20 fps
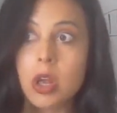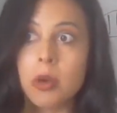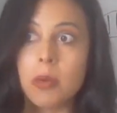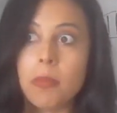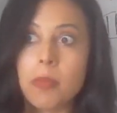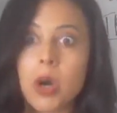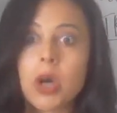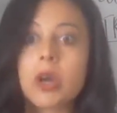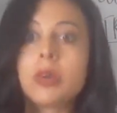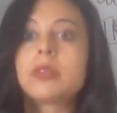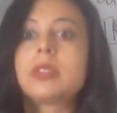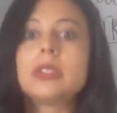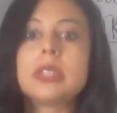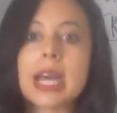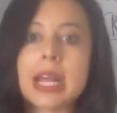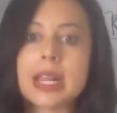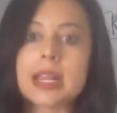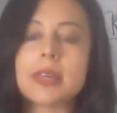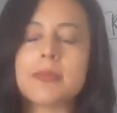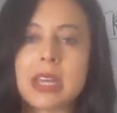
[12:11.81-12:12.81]
most
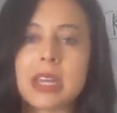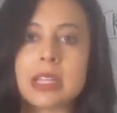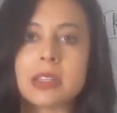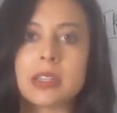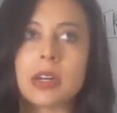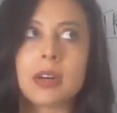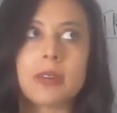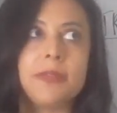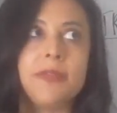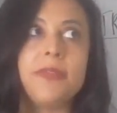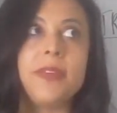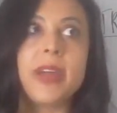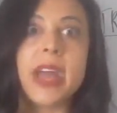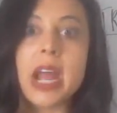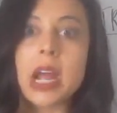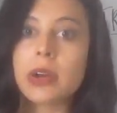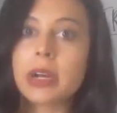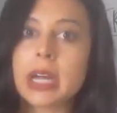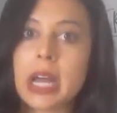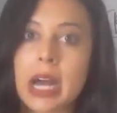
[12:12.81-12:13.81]
deli meats are
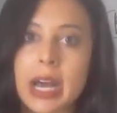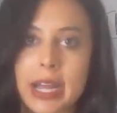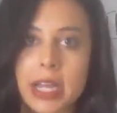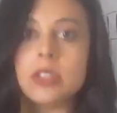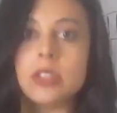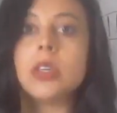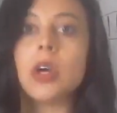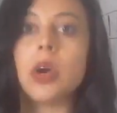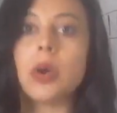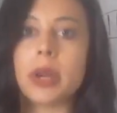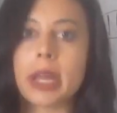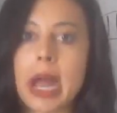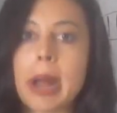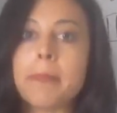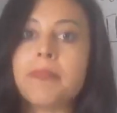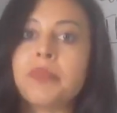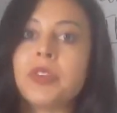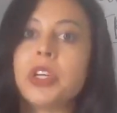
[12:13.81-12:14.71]
very high in sodium.